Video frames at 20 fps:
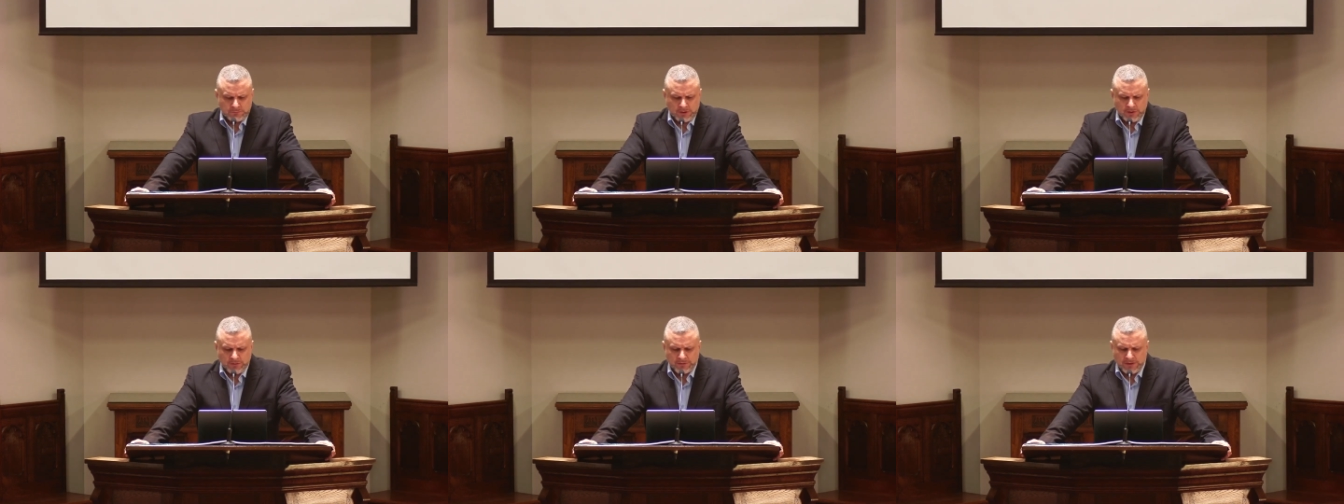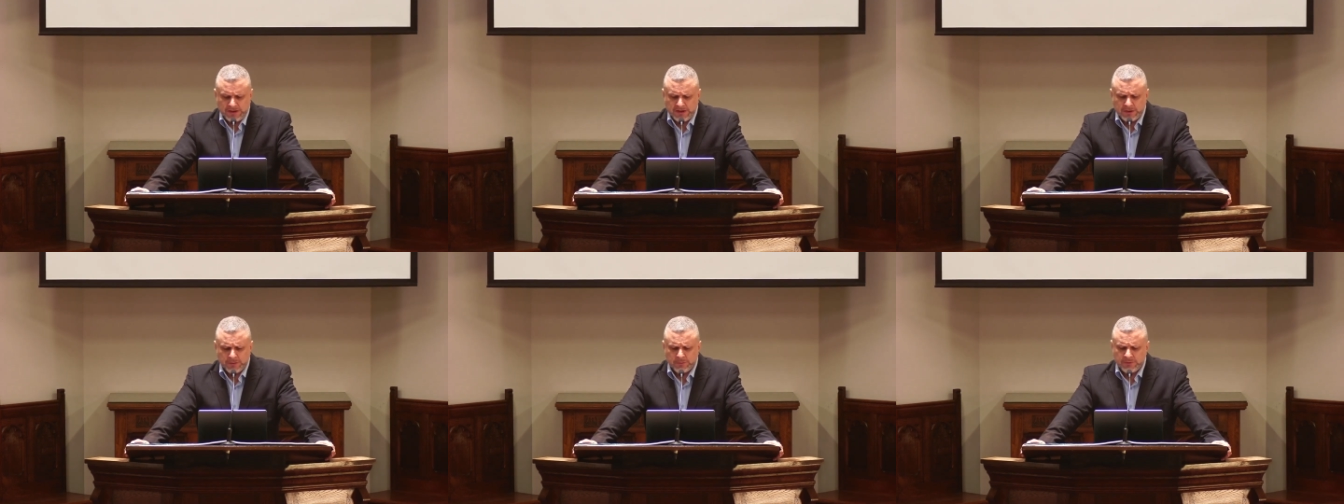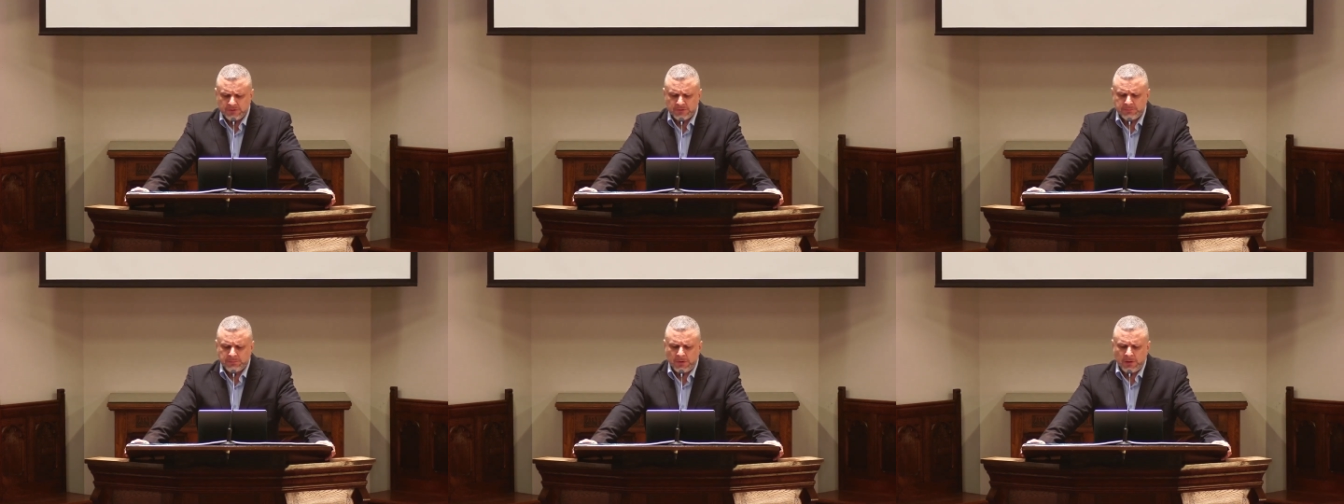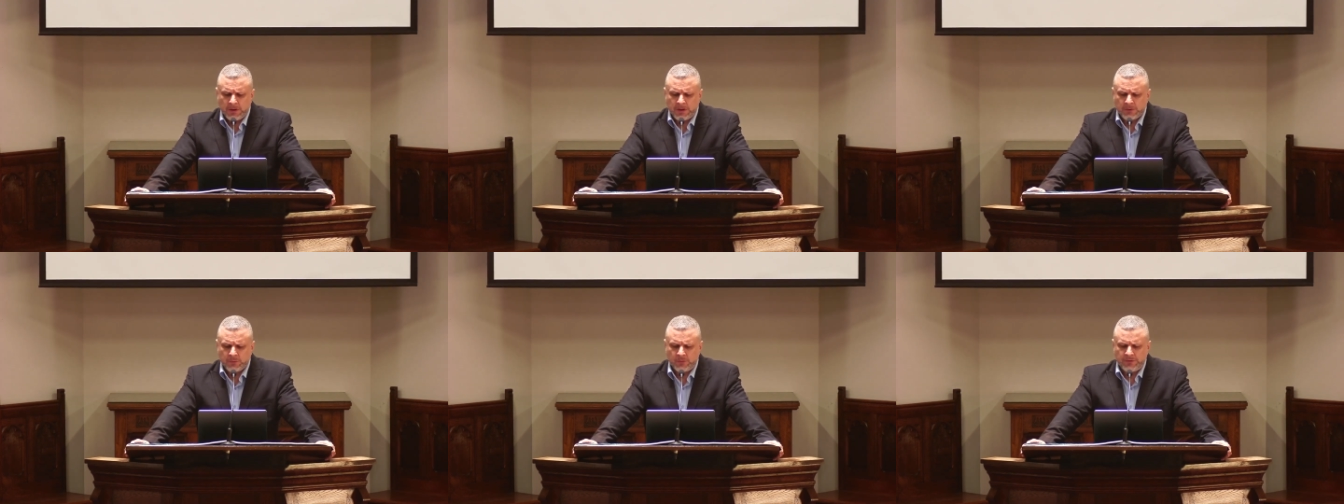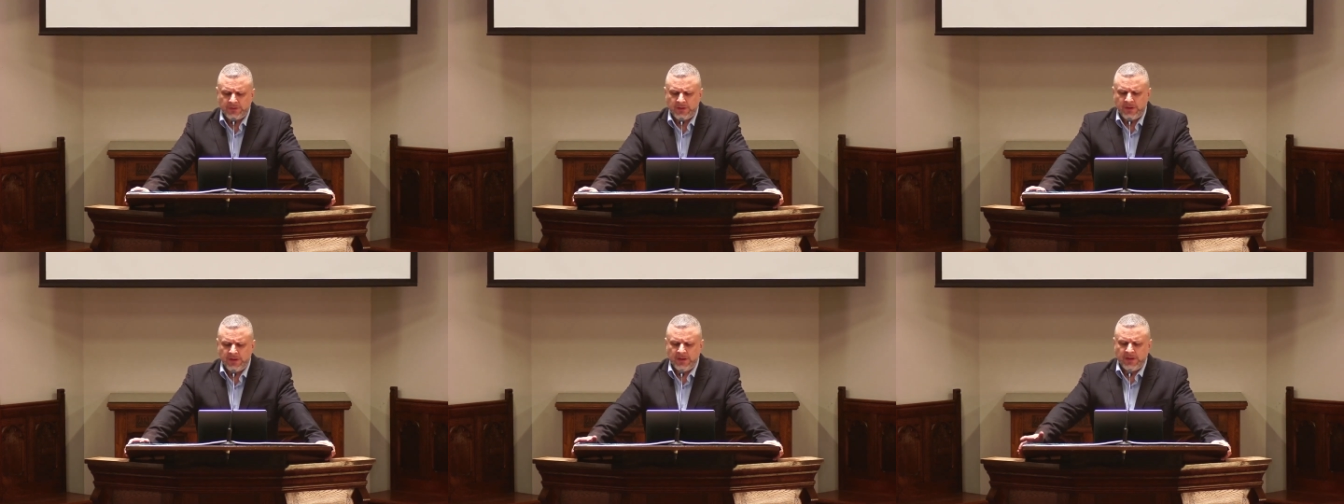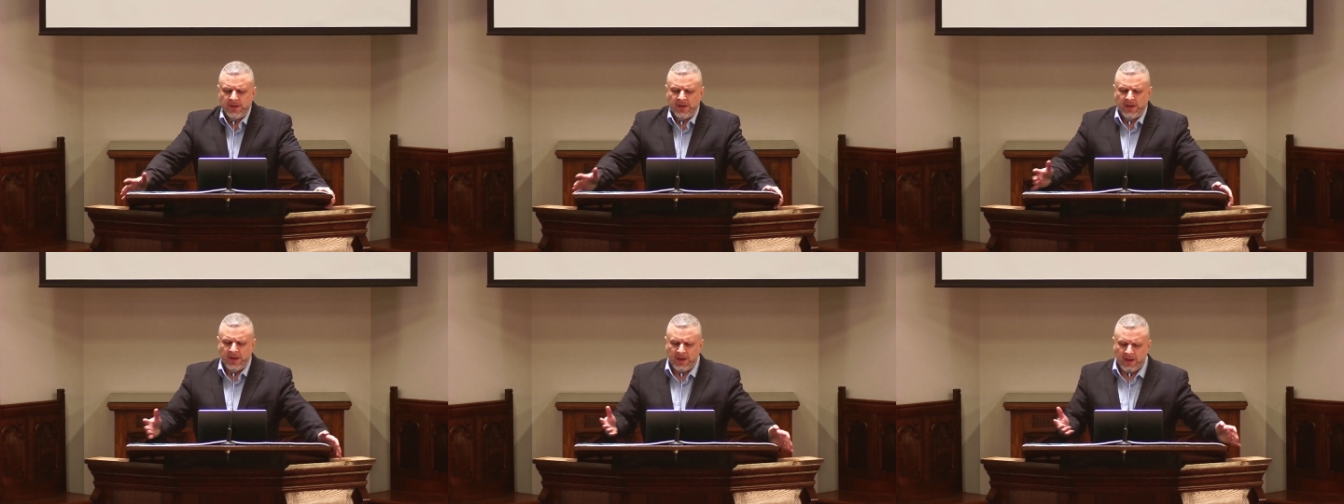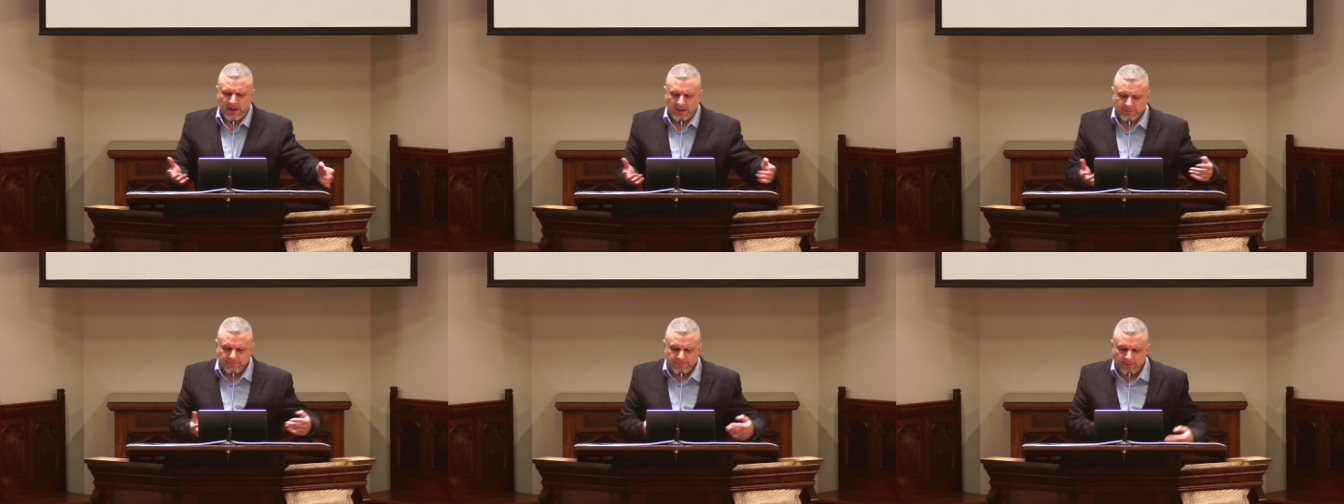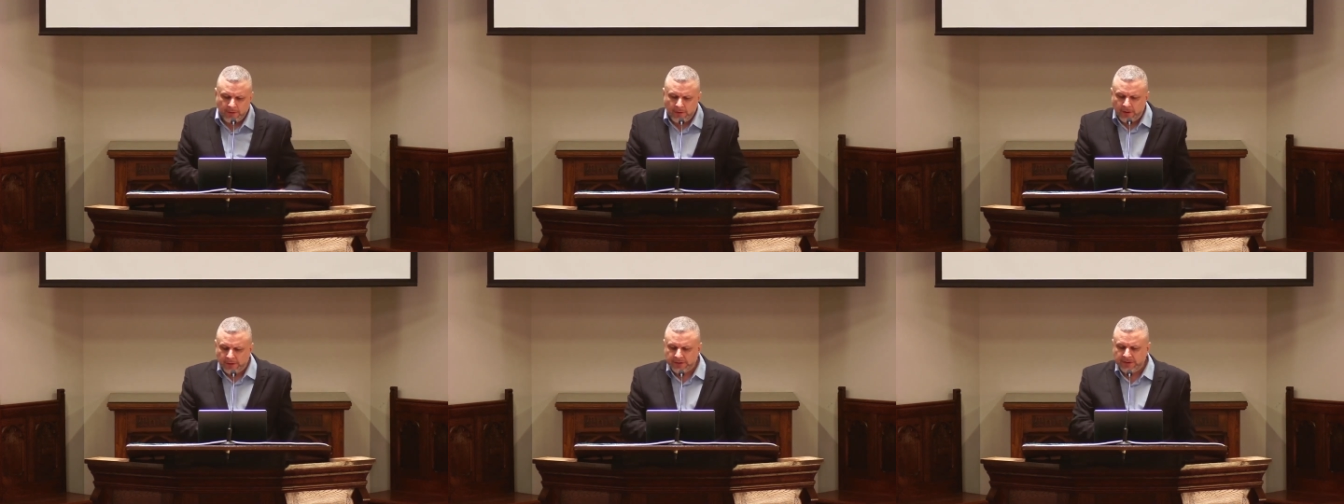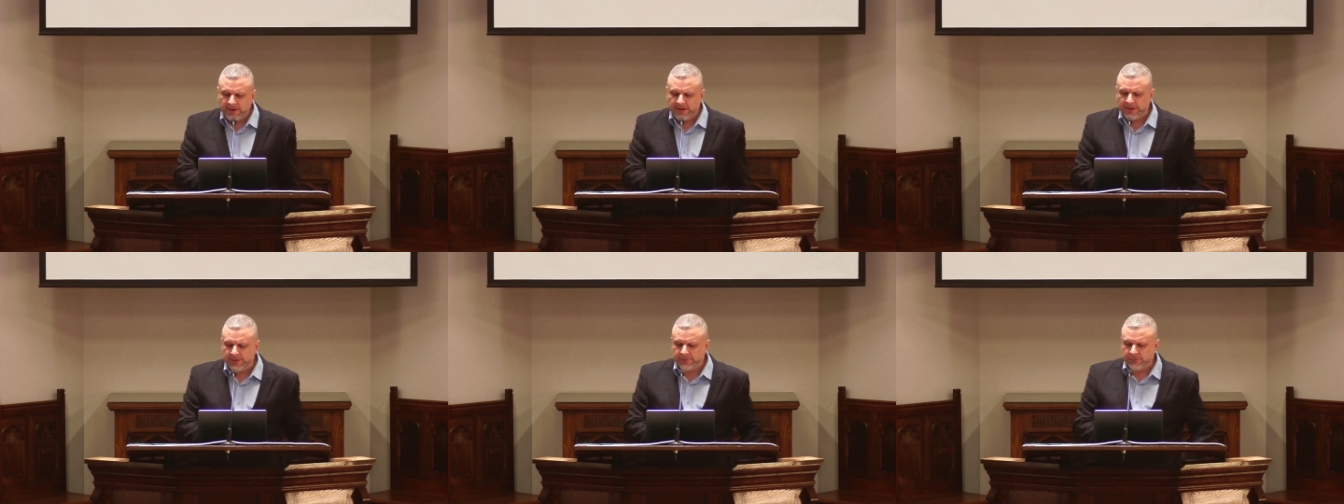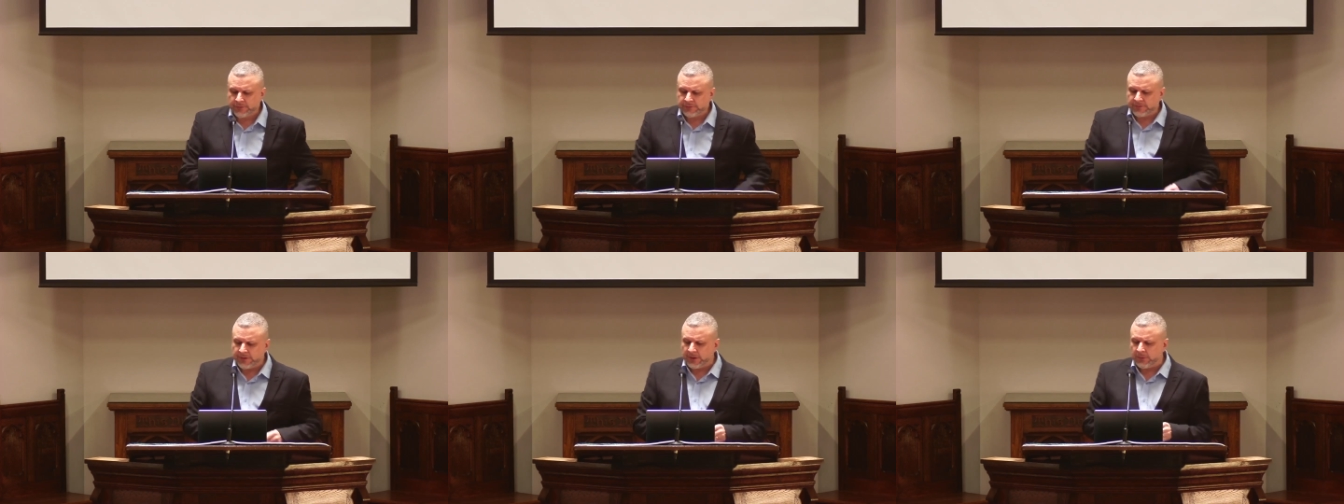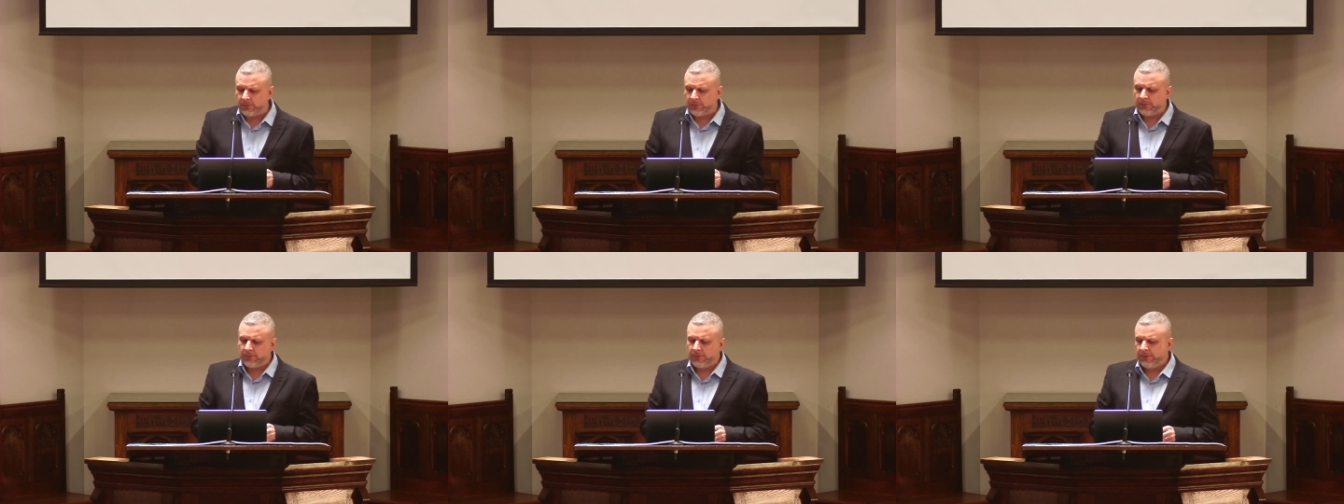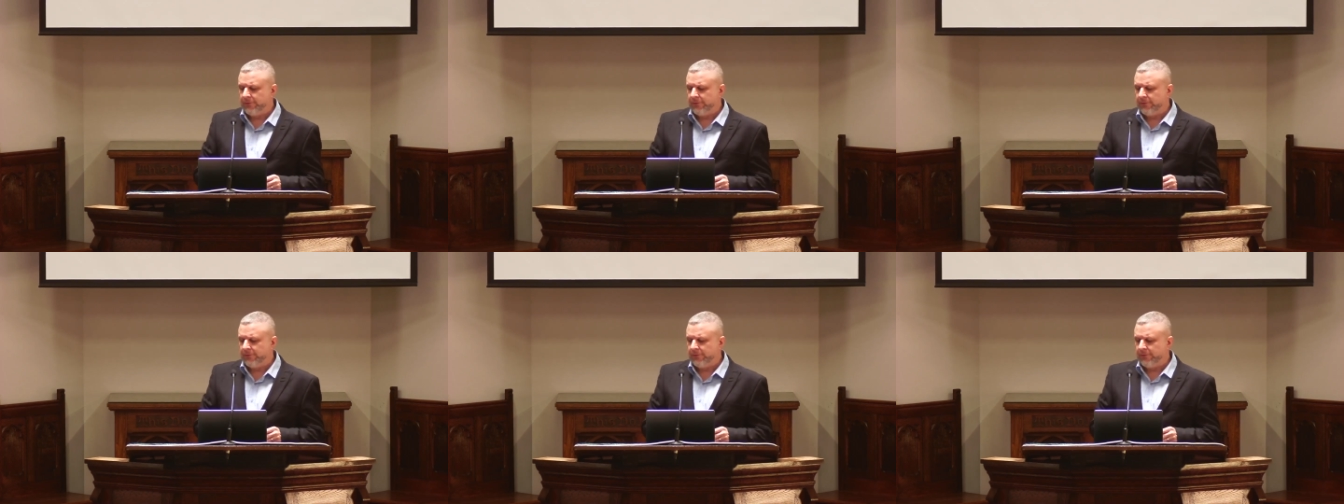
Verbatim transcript: They didn't respond with half hearted answers like, well,